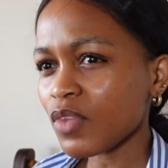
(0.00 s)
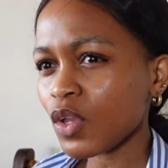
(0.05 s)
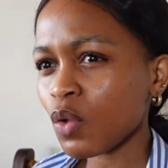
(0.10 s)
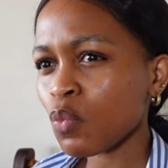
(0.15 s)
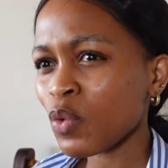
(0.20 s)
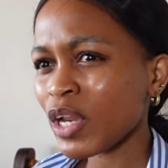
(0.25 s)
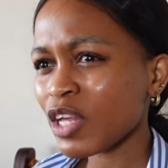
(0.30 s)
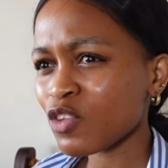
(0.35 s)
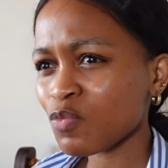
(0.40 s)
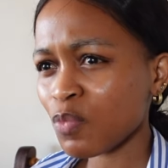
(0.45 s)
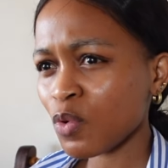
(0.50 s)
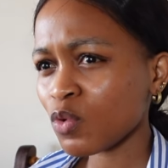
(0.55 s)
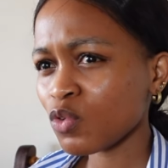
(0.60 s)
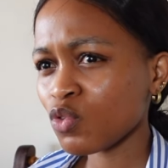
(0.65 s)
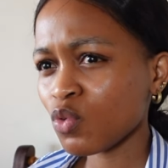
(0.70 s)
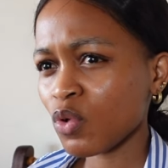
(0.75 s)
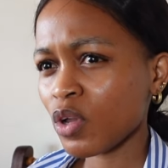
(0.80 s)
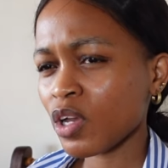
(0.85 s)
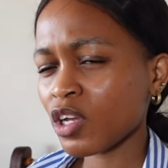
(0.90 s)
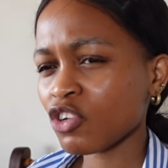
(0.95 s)
when I spoke
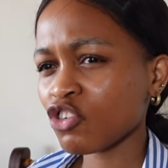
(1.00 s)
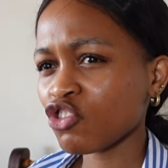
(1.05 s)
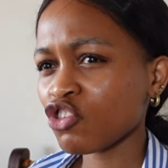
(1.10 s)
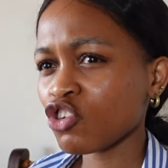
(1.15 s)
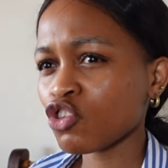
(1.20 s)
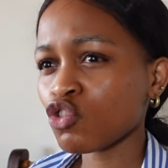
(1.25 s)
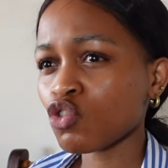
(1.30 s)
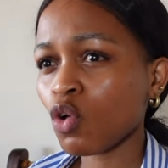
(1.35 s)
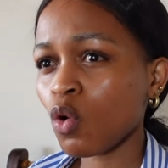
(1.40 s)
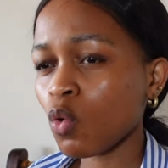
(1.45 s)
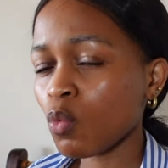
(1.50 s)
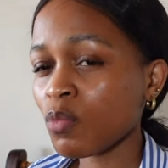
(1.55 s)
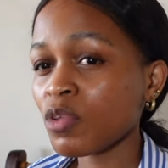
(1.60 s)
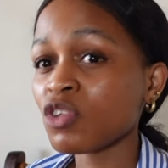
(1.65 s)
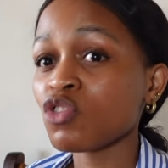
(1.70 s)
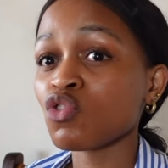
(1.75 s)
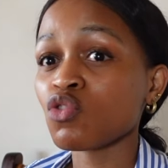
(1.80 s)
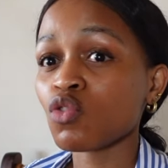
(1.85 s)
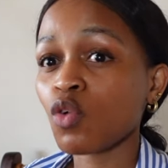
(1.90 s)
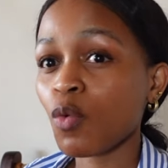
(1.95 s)
to her, she told
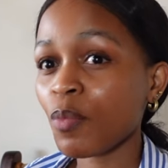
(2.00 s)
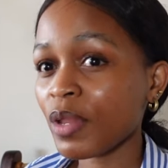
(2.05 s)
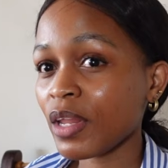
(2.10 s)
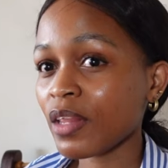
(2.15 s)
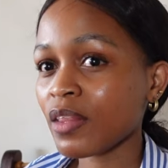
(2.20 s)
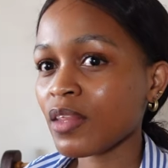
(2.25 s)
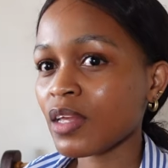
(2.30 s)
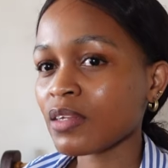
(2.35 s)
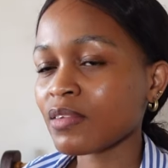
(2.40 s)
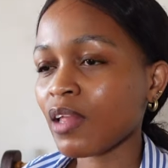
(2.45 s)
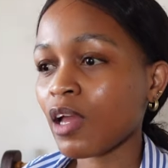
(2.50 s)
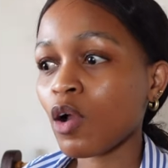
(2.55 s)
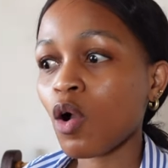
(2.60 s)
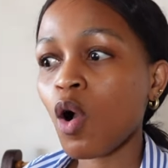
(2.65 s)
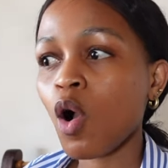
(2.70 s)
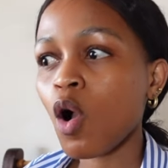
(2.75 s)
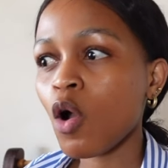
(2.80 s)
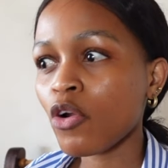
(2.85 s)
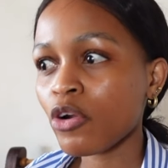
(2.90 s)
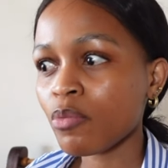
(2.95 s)
me so many things, like
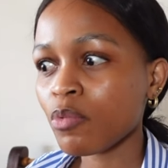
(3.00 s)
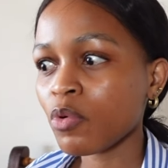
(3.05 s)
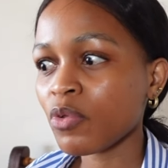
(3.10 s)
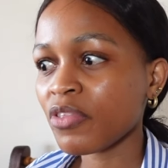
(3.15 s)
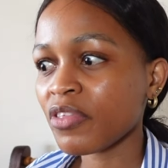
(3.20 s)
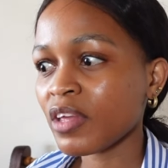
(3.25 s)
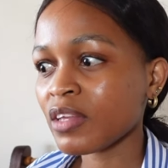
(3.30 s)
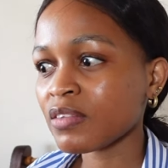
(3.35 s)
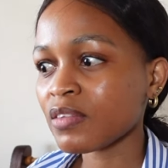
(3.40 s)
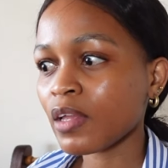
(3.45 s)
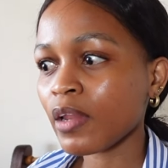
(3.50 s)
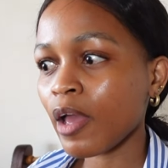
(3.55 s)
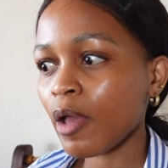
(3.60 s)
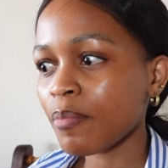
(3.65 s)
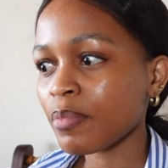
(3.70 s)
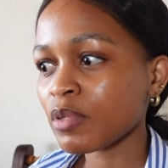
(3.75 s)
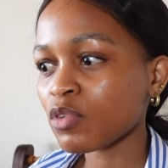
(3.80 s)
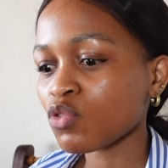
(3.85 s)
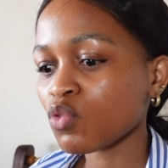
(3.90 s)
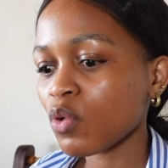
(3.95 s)
horrible things that
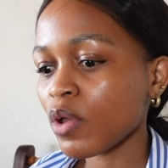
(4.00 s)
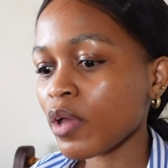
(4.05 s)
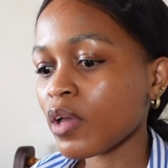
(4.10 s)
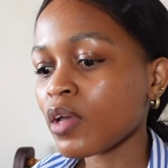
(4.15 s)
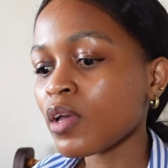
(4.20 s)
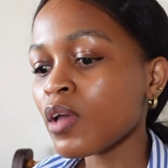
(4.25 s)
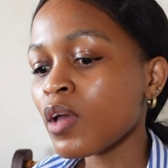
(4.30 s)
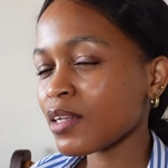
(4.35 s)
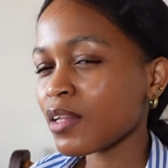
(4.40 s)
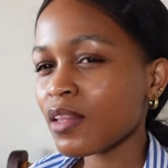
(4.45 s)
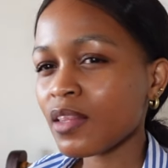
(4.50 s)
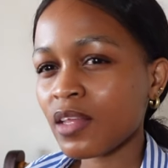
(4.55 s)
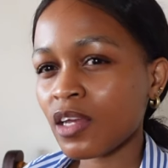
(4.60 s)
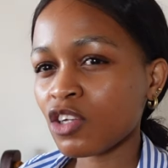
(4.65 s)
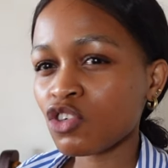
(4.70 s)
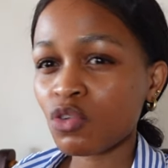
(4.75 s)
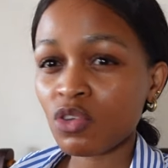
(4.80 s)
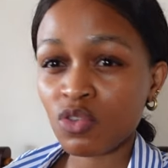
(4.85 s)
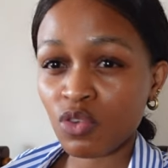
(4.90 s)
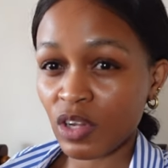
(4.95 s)
happened to her. I didn't
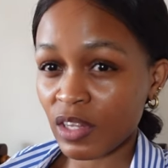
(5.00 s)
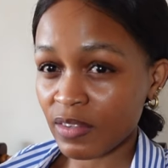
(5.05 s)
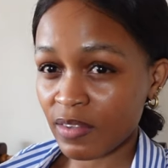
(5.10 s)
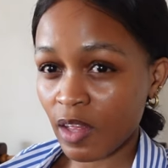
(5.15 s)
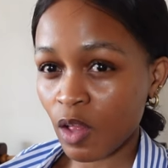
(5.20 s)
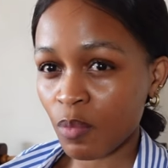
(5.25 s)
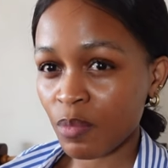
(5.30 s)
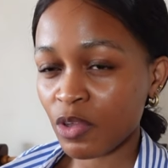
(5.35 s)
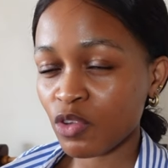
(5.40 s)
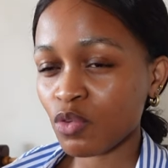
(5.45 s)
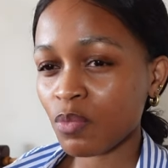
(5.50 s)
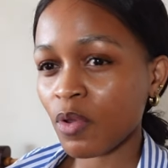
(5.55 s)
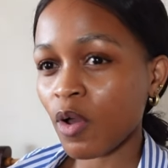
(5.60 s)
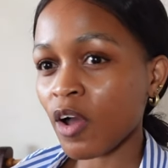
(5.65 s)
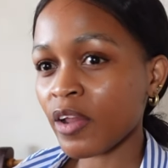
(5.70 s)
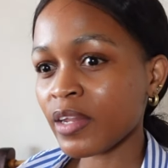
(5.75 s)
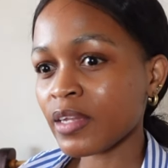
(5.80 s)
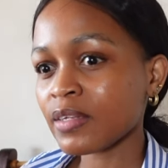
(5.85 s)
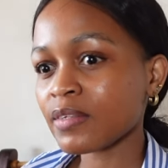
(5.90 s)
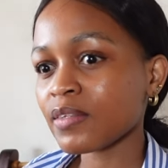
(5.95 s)
think she was gonna tell me, to be
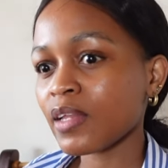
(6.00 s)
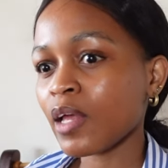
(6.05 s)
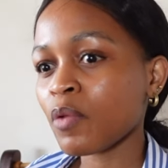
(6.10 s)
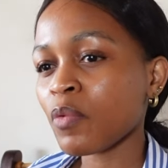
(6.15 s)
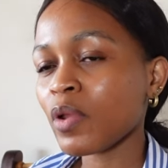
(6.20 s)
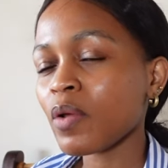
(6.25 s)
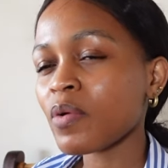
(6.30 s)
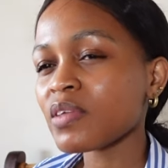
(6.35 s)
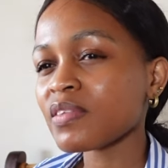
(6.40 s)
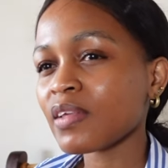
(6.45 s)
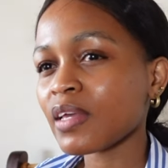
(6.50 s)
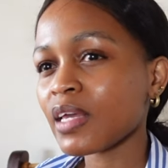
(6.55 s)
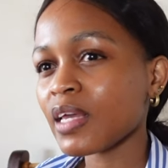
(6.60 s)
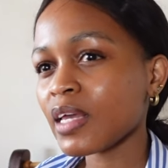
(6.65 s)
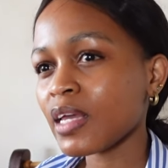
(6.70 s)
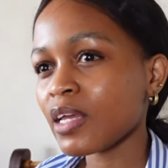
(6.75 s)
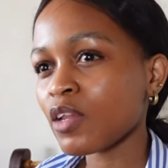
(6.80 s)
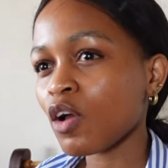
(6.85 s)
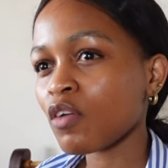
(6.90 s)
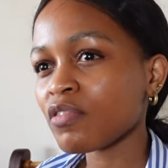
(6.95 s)
honest. And when I was a
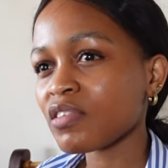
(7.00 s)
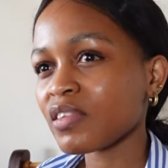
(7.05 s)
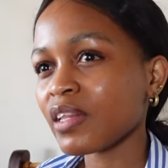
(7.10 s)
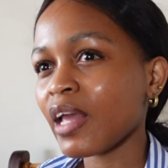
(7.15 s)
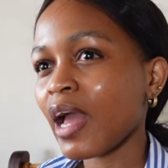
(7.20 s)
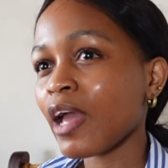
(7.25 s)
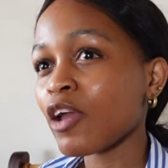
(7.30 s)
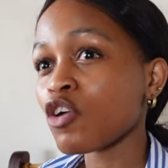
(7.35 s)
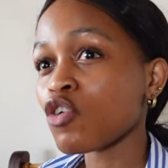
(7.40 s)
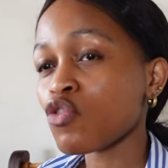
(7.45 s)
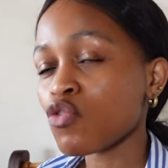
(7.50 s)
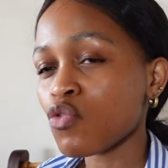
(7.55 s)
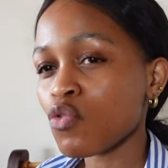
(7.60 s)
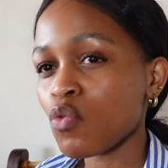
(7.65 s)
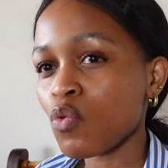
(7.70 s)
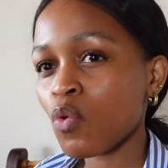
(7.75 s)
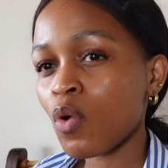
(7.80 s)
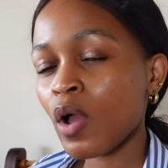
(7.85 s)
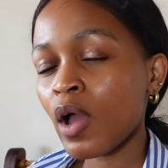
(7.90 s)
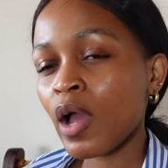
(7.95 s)
kid, obviously I
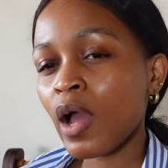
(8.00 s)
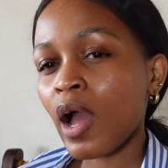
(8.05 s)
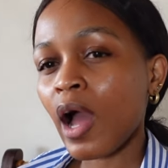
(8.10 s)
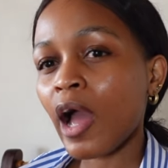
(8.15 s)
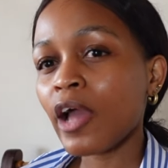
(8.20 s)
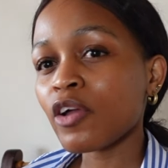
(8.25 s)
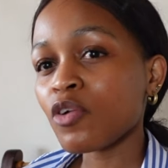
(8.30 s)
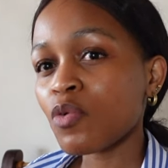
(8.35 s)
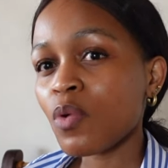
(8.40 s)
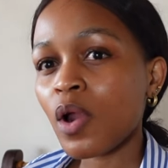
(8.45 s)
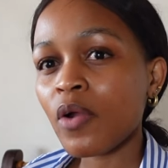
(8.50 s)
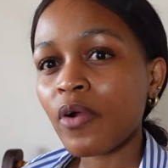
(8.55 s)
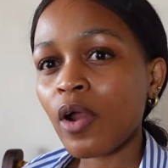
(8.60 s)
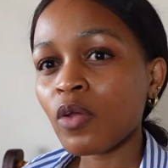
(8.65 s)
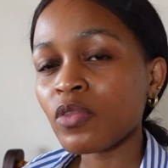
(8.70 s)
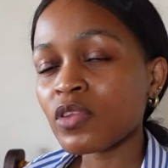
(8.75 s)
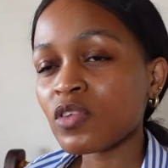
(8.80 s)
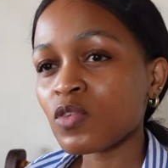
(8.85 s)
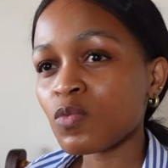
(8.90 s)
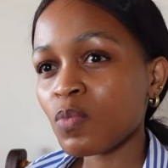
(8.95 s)
grew
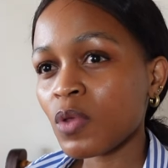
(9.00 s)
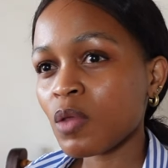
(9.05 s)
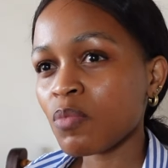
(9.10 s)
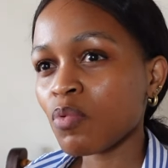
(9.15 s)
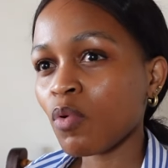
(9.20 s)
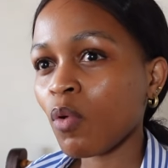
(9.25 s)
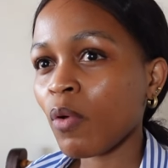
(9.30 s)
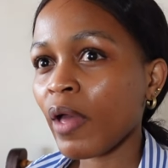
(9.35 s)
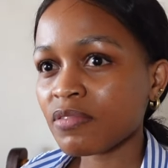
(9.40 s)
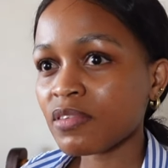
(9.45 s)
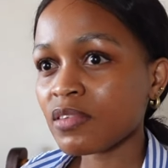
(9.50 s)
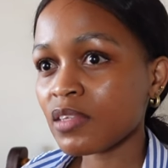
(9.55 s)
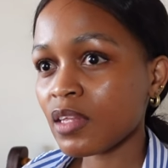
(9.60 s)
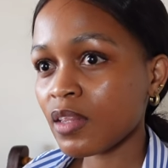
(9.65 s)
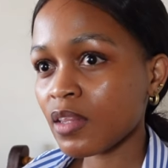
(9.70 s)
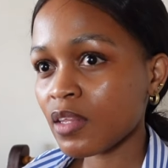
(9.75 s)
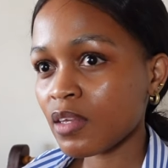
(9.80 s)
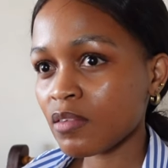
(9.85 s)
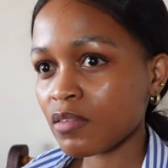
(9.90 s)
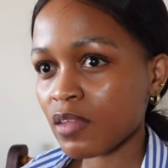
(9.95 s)
around these people, I've
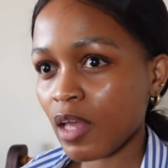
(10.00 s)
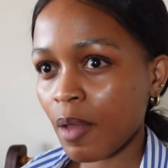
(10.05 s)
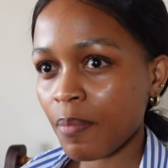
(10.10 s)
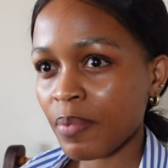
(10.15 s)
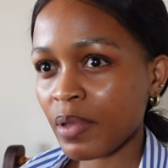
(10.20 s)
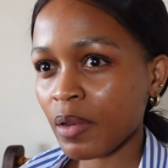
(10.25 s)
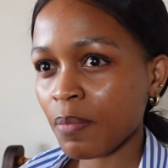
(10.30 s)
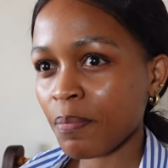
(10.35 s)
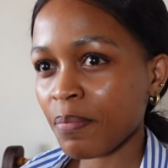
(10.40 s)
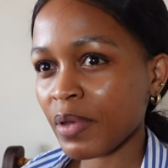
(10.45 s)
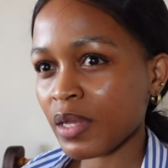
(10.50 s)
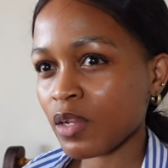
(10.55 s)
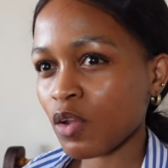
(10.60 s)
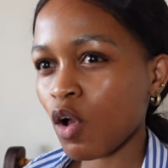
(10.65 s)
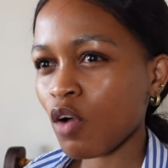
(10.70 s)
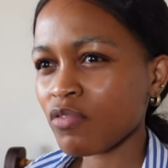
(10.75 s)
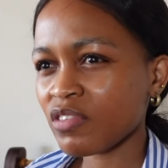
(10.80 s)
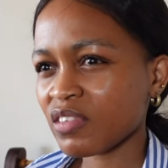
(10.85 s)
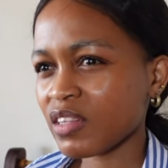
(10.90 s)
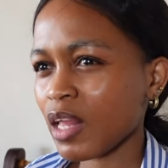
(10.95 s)
seen things happen, but
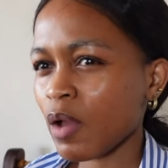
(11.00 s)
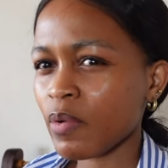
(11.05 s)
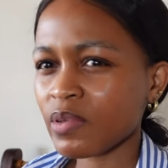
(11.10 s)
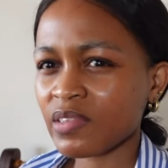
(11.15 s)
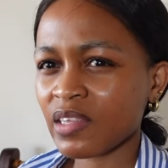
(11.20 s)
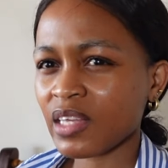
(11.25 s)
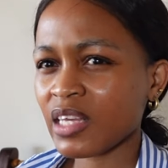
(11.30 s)
obviously I was a